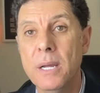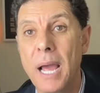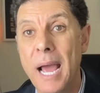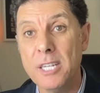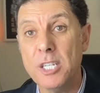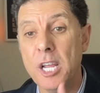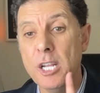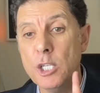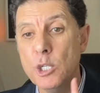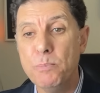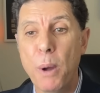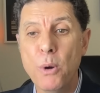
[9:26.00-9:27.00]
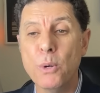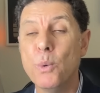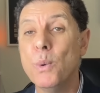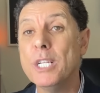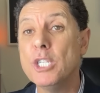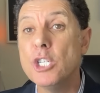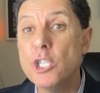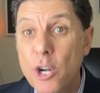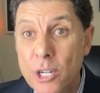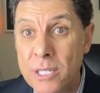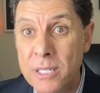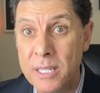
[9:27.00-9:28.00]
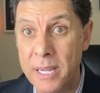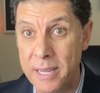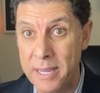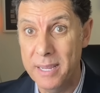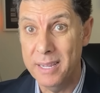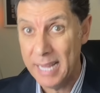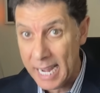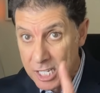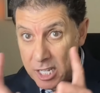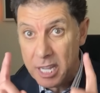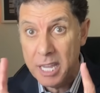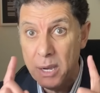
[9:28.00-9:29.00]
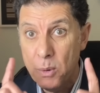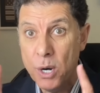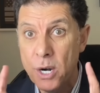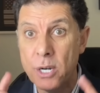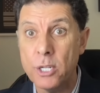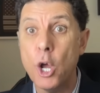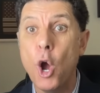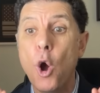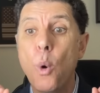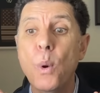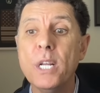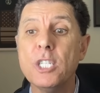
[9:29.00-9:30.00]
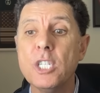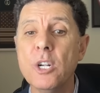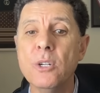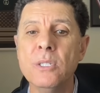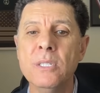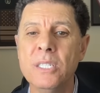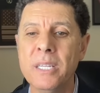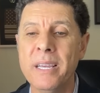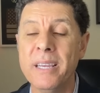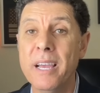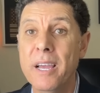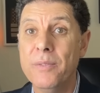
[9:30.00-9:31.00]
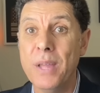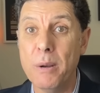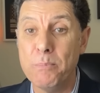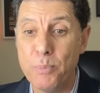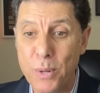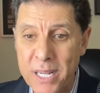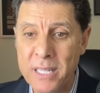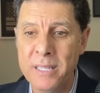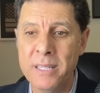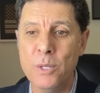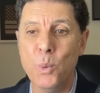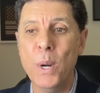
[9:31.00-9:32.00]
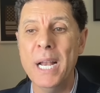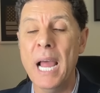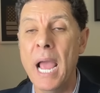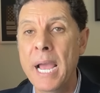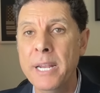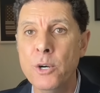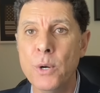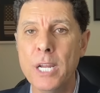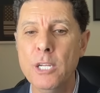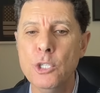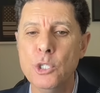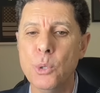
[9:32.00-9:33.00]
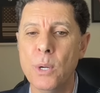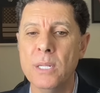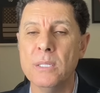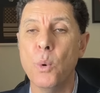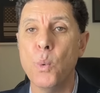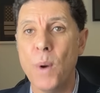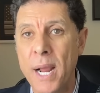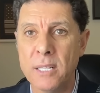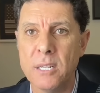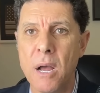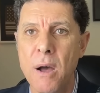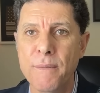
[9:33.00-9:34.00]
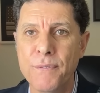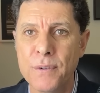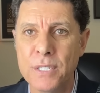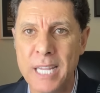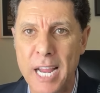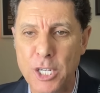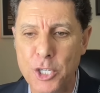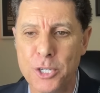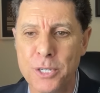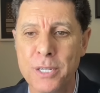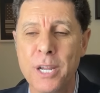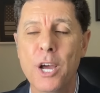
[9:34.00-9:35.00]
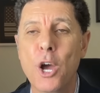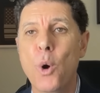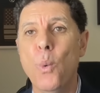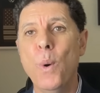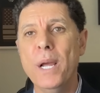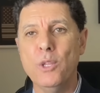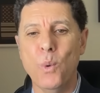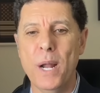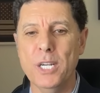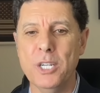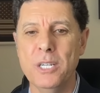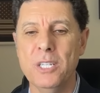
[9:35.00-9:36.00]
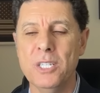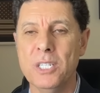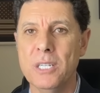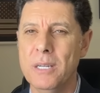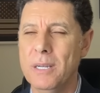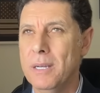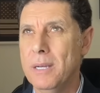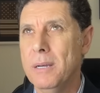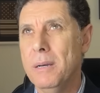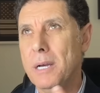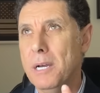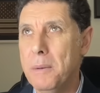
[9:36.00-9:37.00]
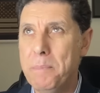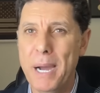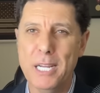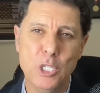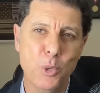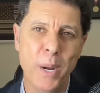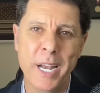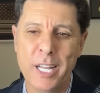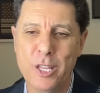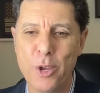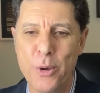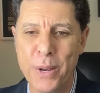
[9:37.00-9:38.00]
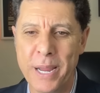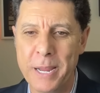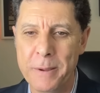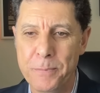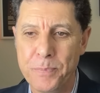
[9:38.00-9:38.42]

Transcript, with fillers: as he spoke with certainty, that's the key word, with certainty that Britain will enter into a direct confrontation with Russians uh, by 2030.